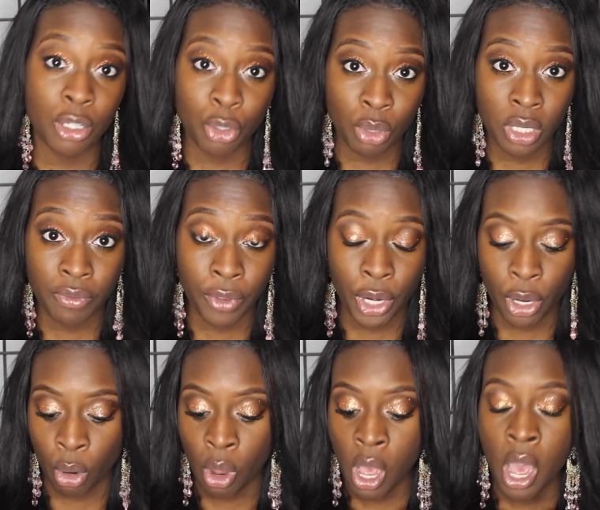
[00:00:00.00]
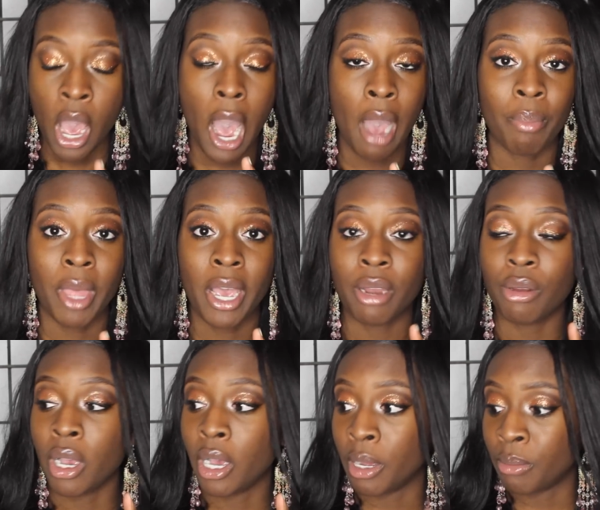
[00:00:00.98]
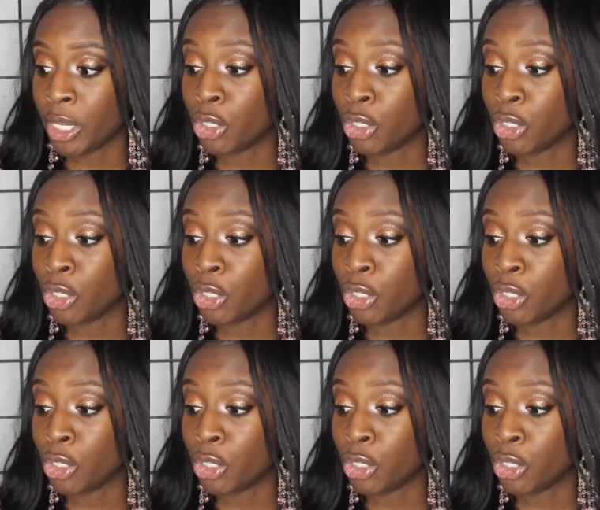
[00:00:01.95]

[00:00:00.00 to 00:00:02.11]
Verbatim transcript: to do this video. I'm not um,